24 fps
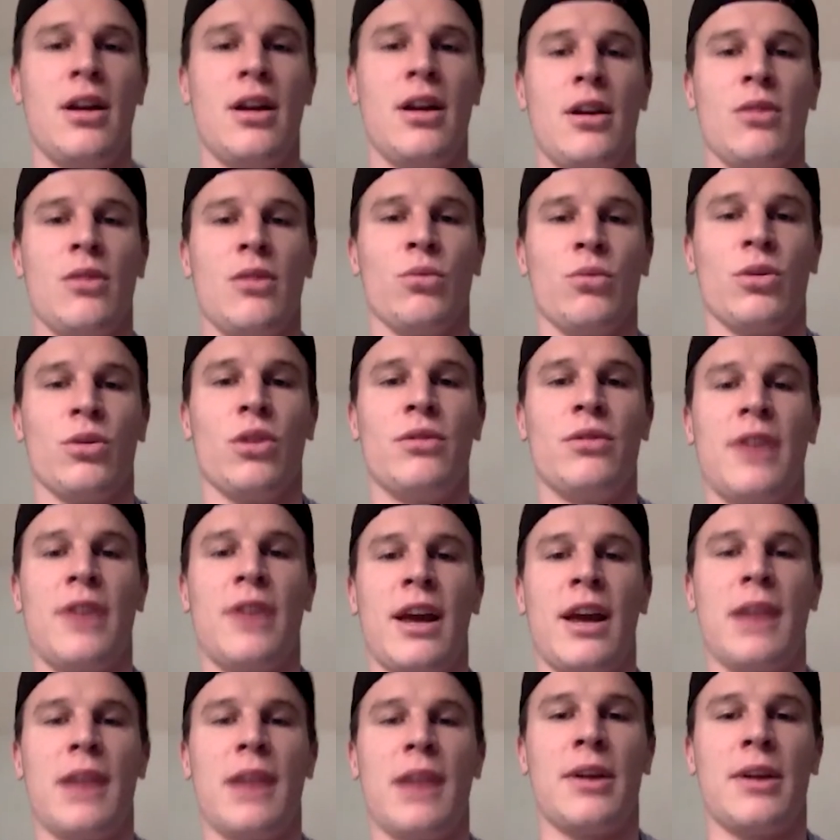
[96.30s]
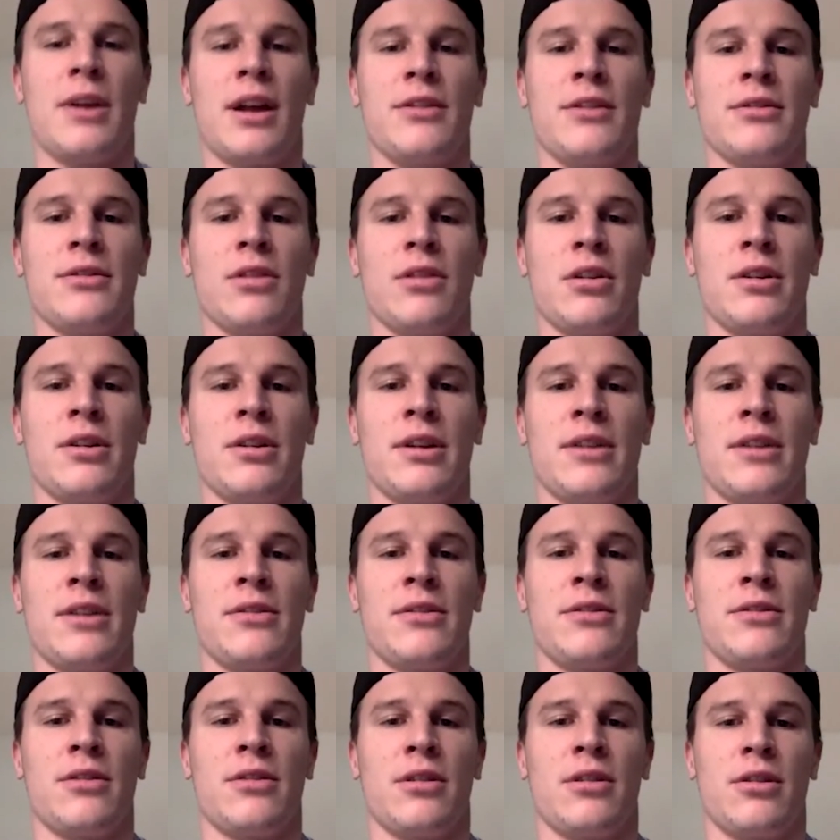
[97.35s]
road game that I'd started as a
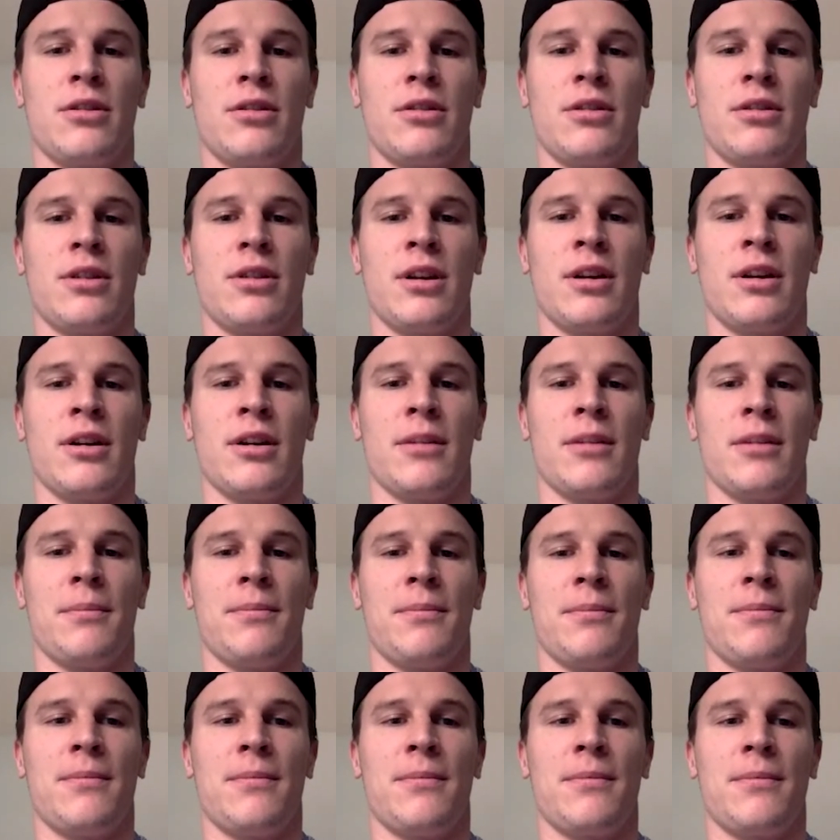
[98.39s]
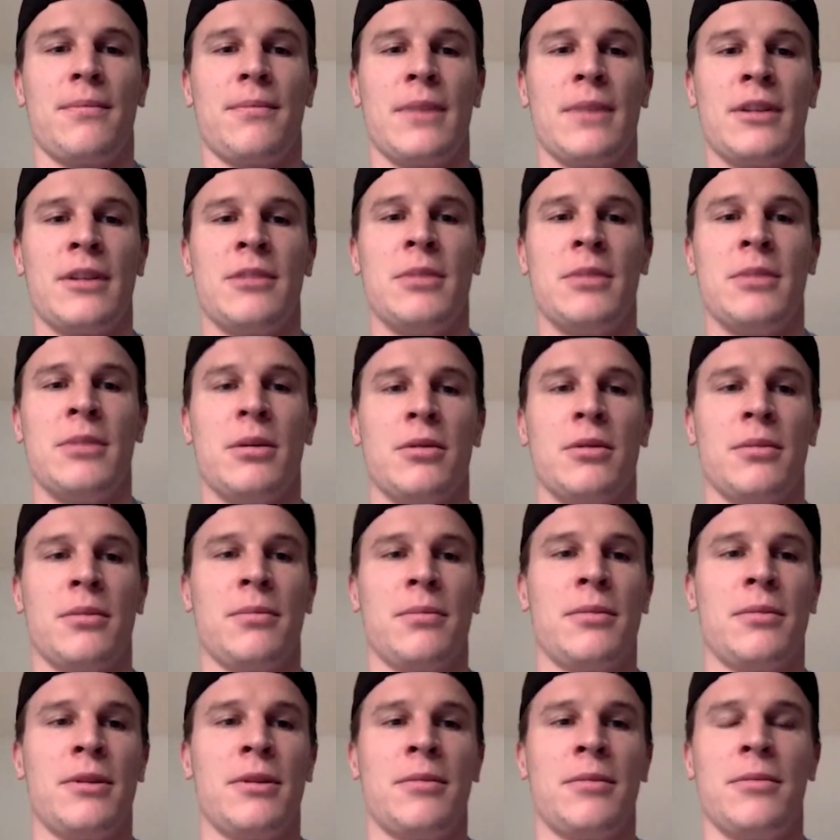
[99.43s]
starter, and to be able
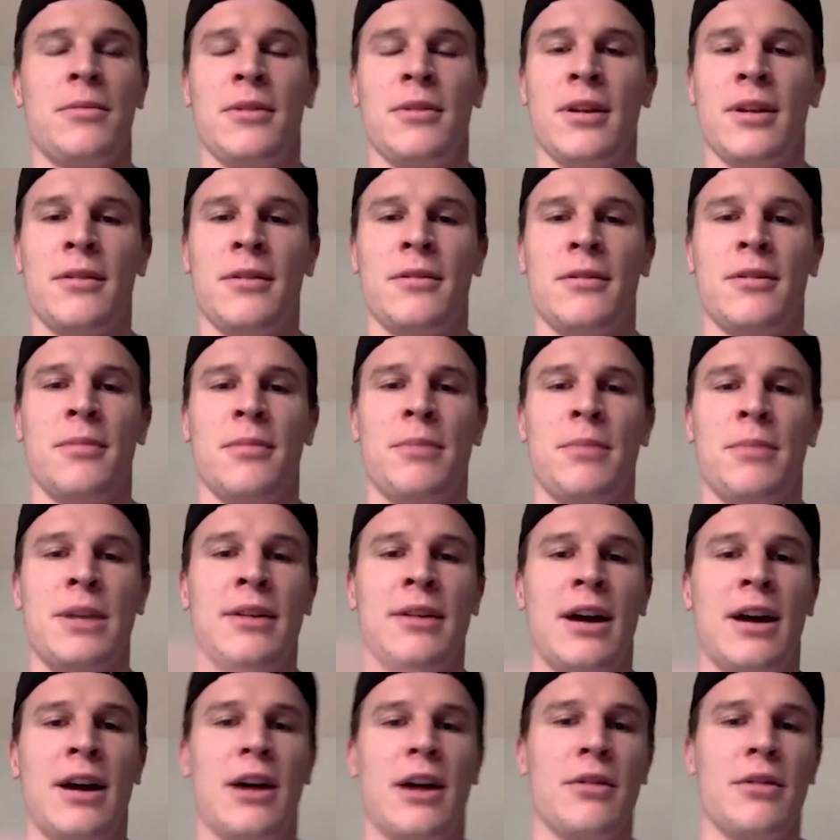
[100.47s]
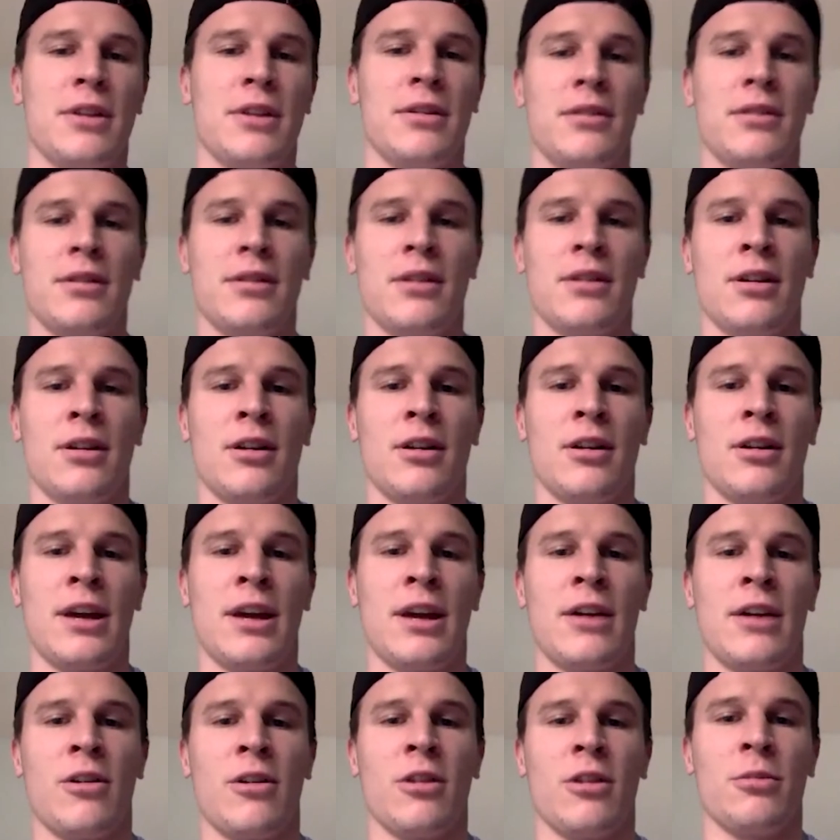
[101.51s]
to be down in
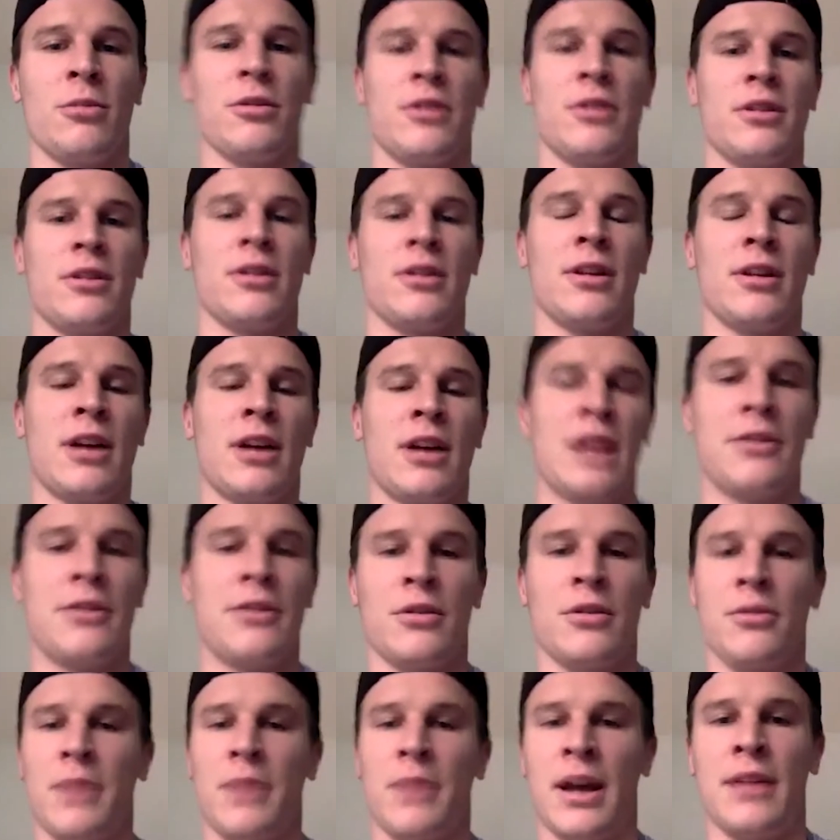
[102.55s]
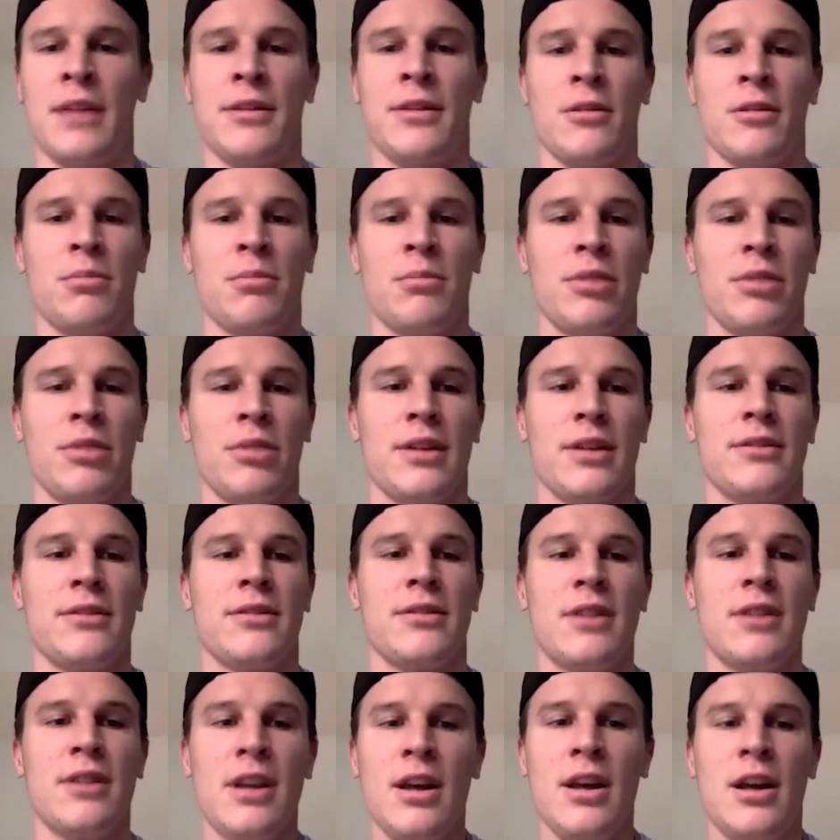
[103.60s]
Ann Arbor and at their place,
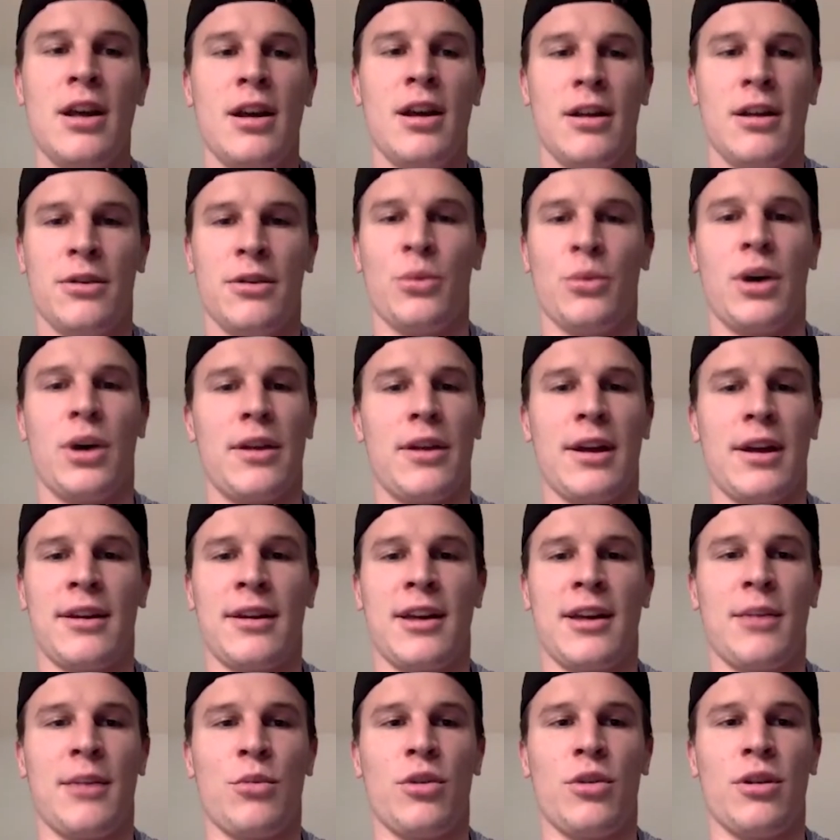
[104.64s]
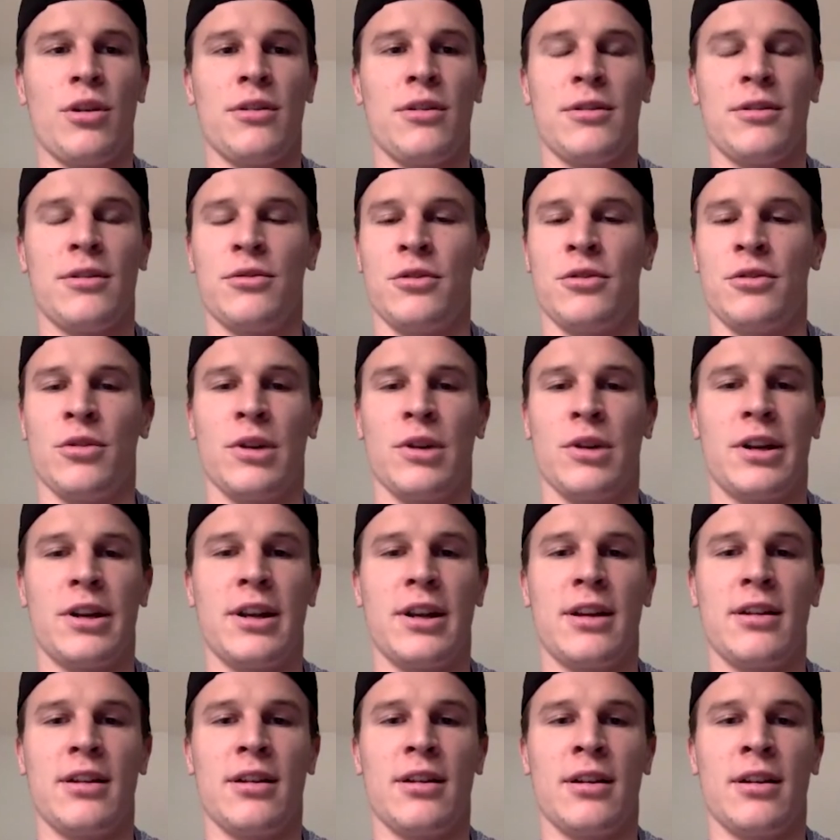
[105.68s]
the way that game was, it was
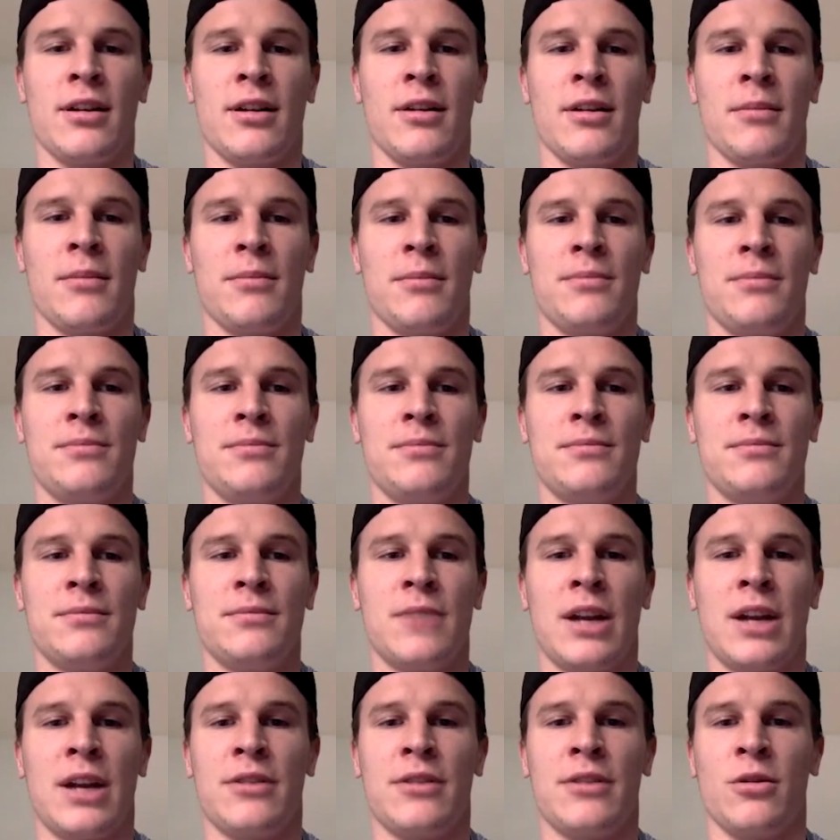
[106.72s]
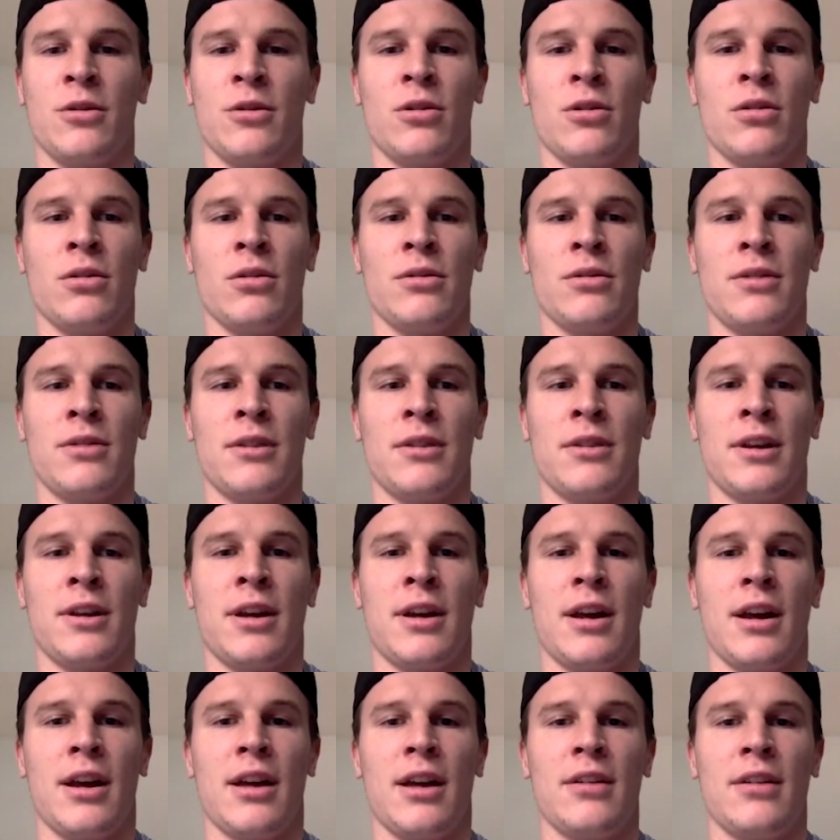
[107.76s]
gritty, a lot of turnovers that they
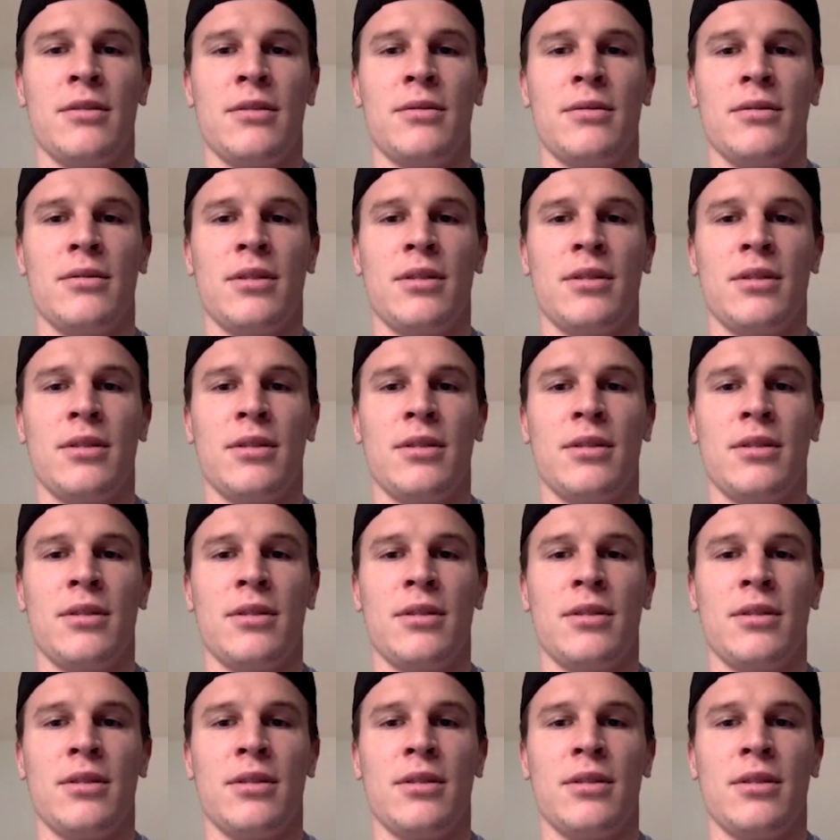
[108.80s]
had, and